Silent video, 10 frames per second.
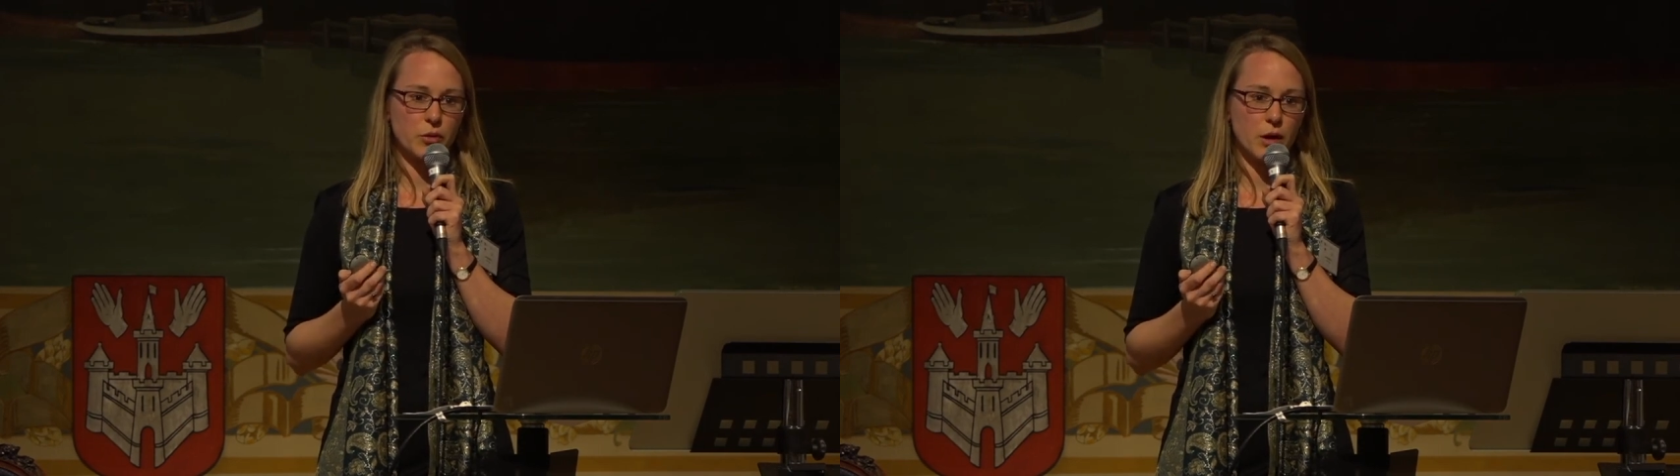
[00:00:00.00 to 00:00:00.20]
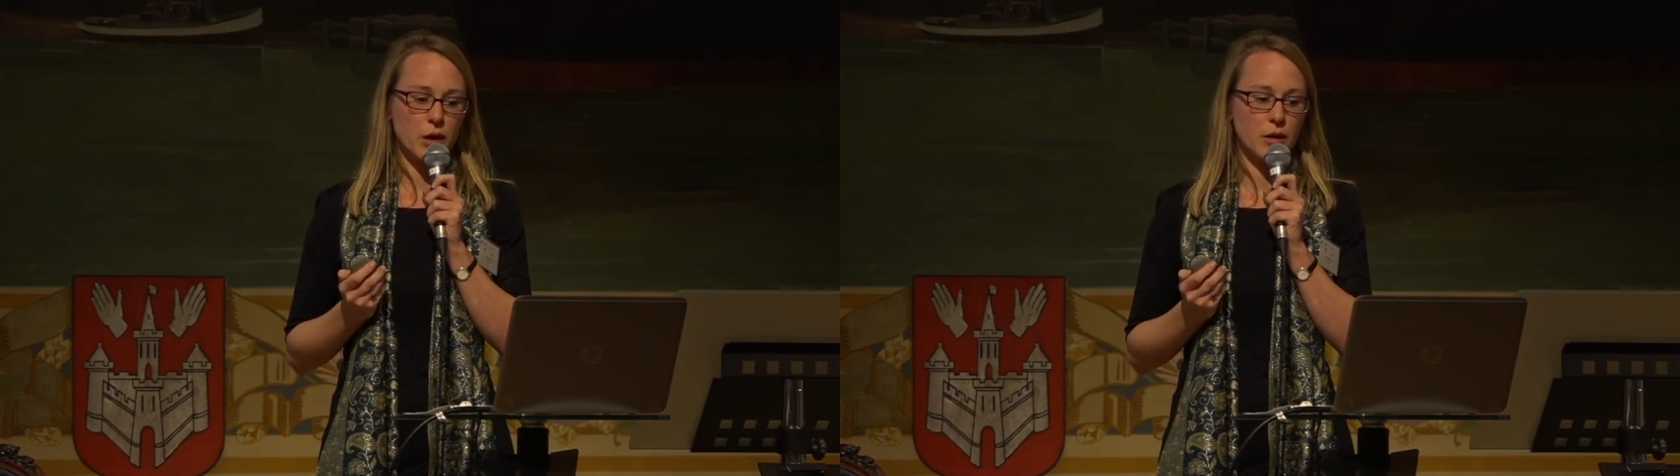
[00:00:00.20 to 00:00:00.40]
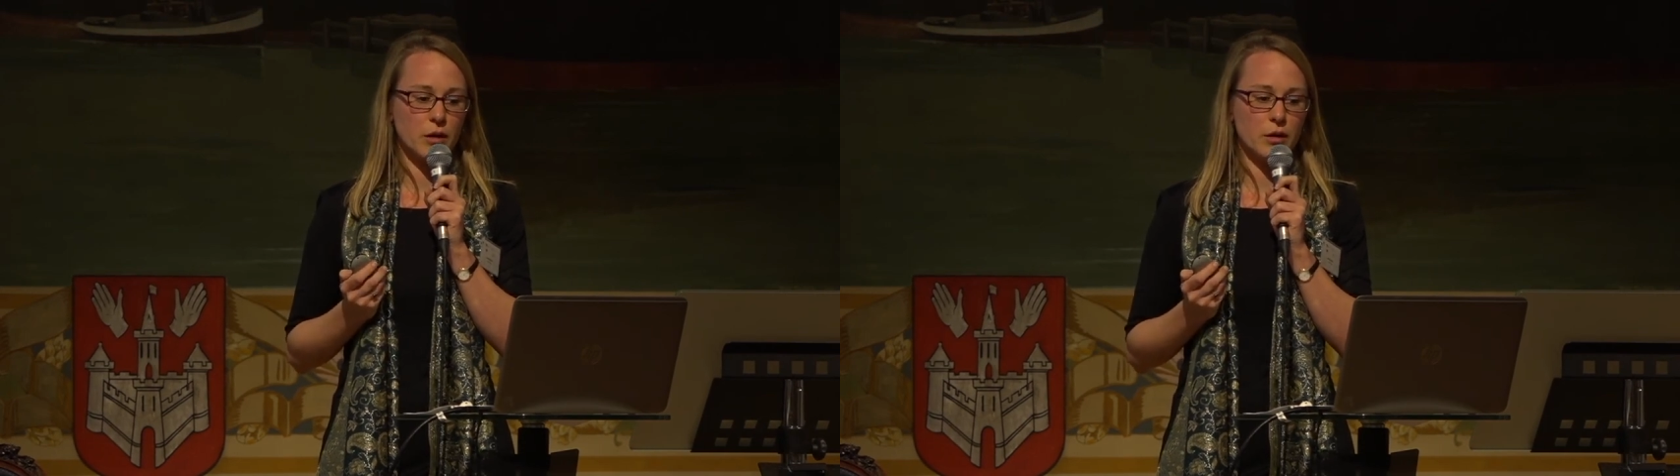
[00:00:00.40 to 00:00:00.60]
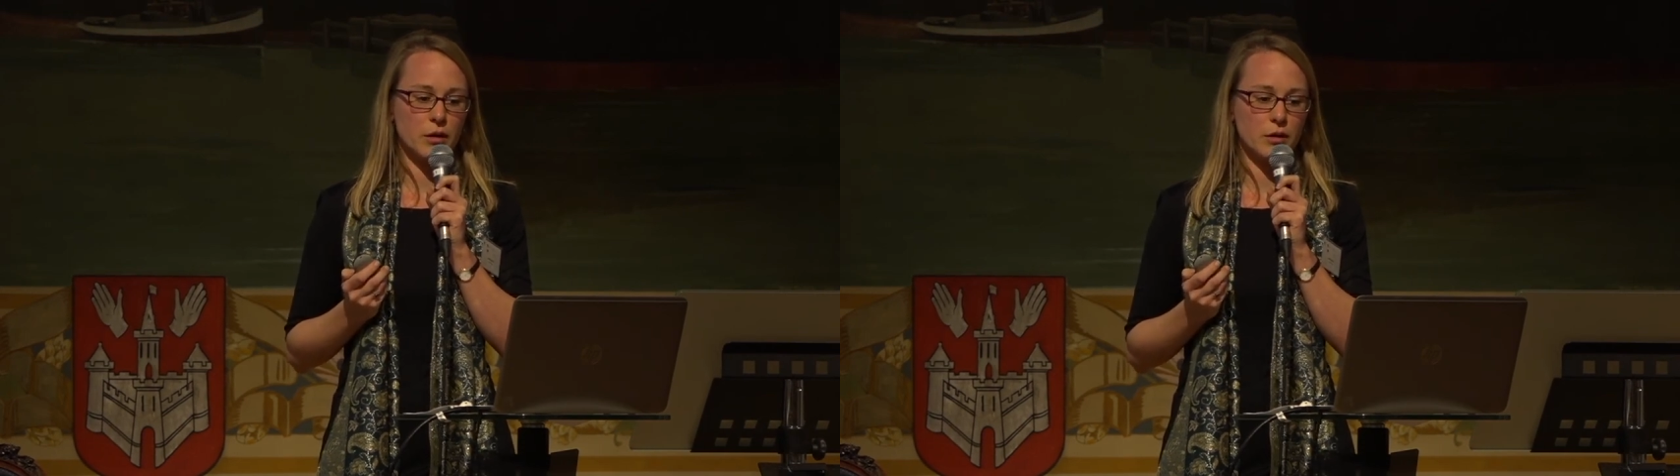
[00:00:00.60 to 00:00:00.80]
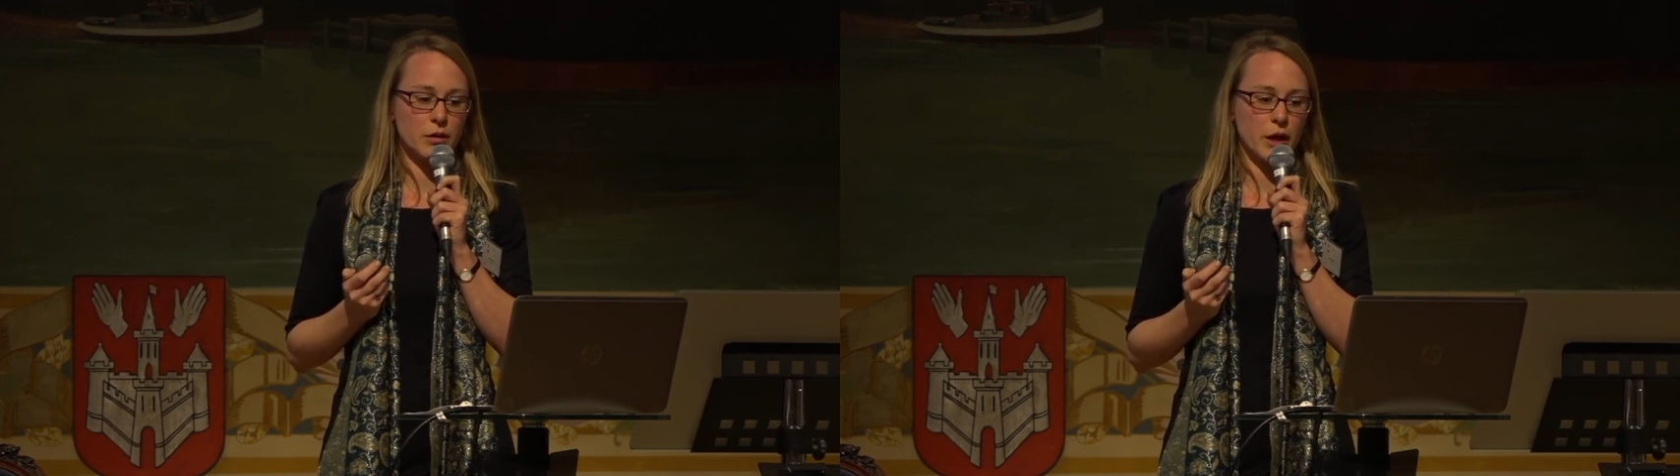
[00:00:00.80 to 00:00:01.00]
If you are
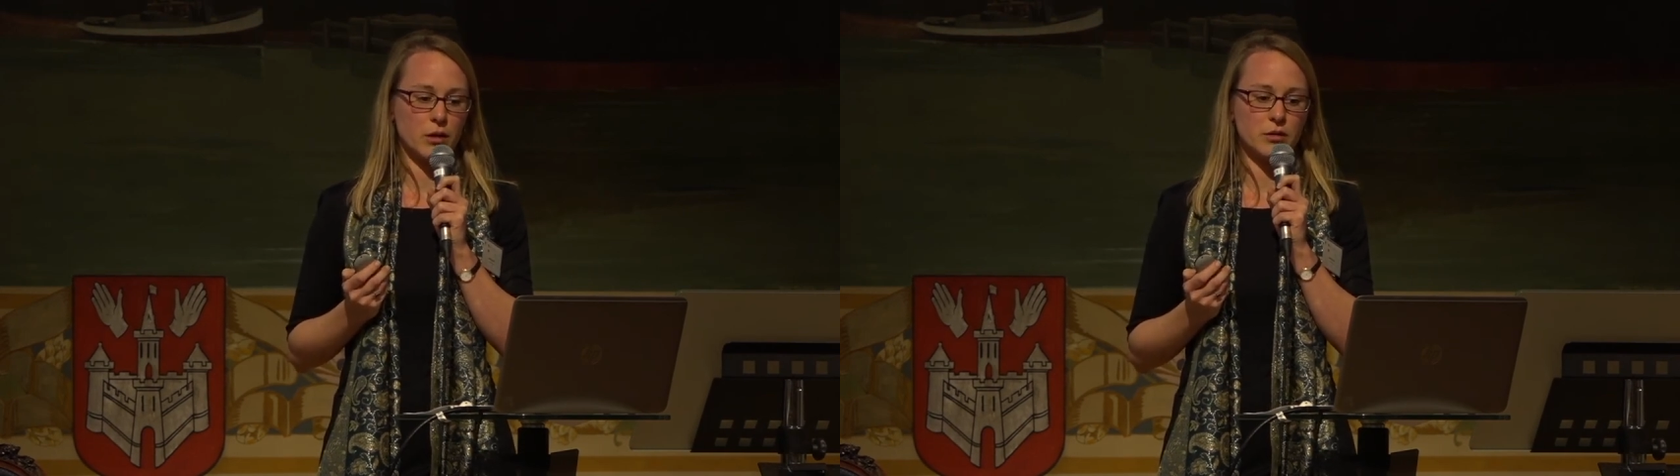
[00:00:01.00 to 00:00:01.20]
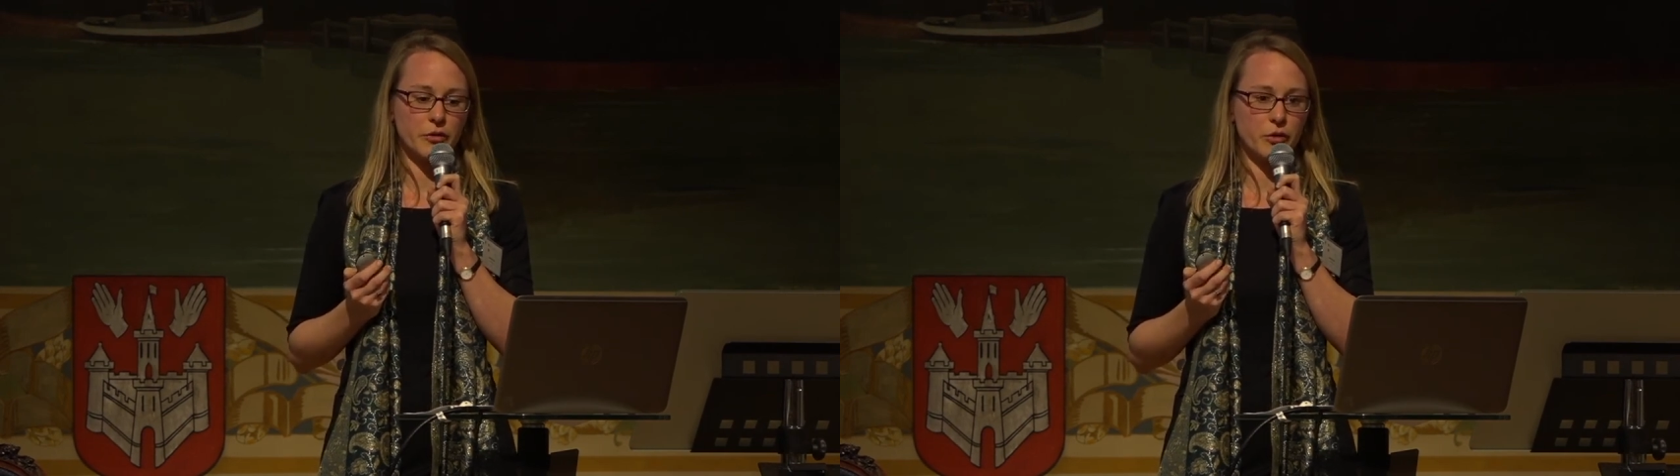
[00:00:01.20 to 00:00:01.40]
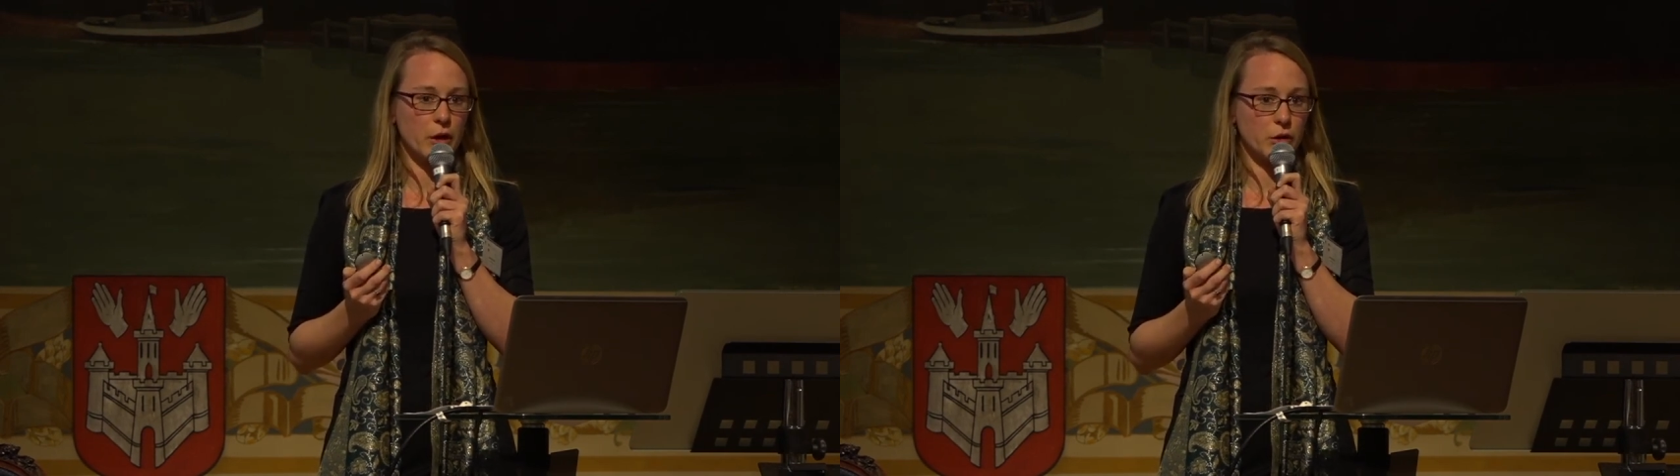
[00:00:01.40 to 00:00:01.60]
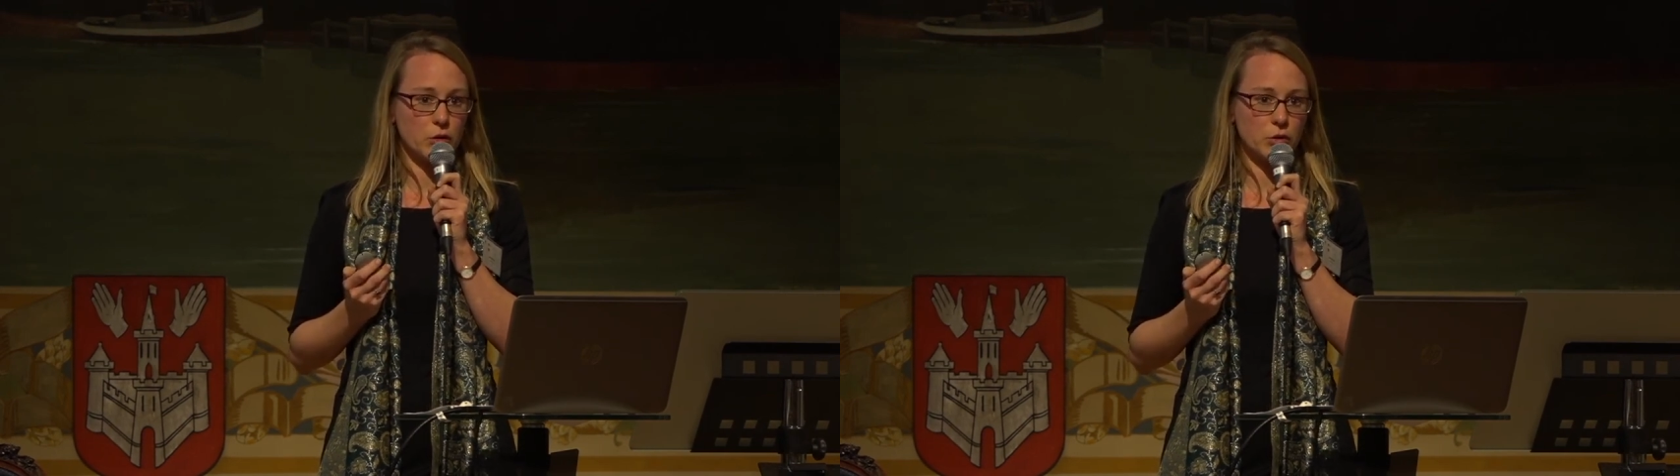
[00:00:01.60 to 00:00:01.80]
in